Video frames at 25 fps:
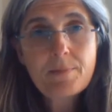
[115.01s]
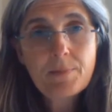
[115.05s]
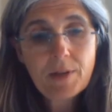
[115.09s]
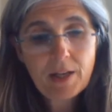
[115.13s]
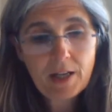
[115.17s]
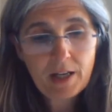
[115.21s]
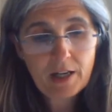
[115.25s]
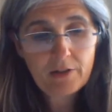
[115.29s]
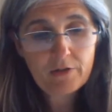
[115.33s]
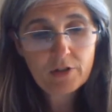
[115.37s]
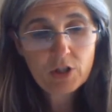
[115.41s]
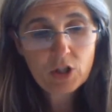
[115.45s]

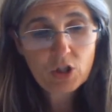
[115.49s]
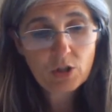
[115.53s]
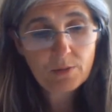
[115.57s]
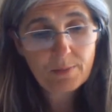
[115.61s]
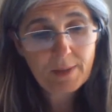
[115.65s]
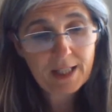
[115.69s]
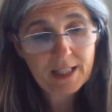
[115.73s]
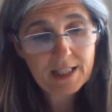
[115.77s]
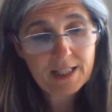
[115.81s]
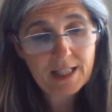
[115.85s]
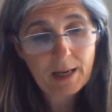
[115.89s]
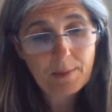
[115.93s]
Here are some
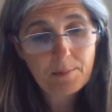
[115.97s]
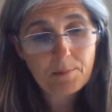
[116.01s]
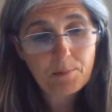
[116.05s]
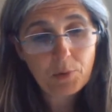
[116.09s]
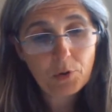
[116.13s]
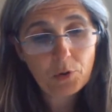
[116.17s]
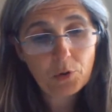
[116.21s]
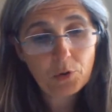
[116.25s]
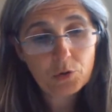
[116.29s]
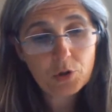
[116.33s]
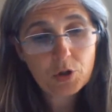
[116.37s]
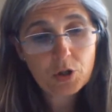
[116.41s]

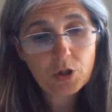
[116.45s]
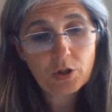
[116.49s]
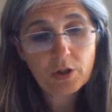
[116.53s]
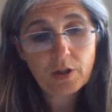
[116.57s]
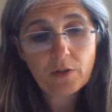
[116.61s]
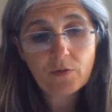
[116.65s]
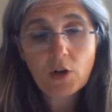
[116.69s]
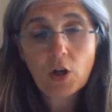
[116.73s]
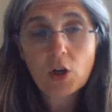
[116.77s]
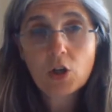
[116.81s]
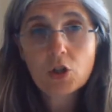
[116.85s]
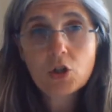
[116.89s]
examples. So
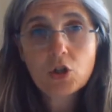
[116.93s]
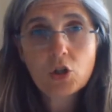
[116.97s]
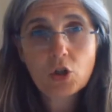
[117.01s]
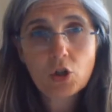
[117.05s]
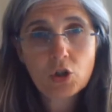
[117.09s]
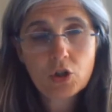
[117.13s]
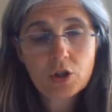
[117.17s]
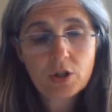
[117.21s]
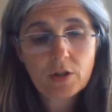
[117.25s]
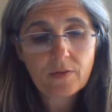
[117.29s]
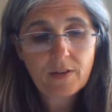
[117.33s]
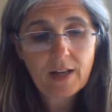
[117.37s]
they've got a
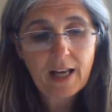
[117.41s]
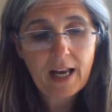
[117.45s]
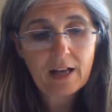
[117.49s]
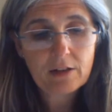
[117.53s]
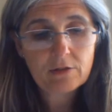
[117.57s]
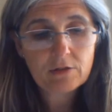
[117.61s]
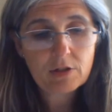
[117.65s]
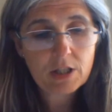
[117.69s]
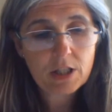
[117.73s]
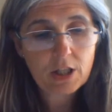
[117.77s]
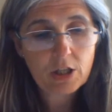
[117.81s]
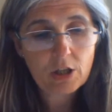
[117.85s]
source of
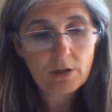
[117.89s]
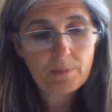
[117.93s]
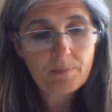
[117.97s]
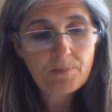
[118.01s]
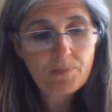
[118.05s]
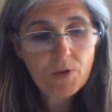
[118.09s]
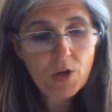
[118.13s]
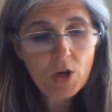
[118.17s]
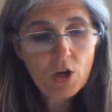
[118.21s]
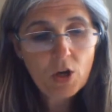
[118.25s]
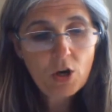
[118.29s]
calcium.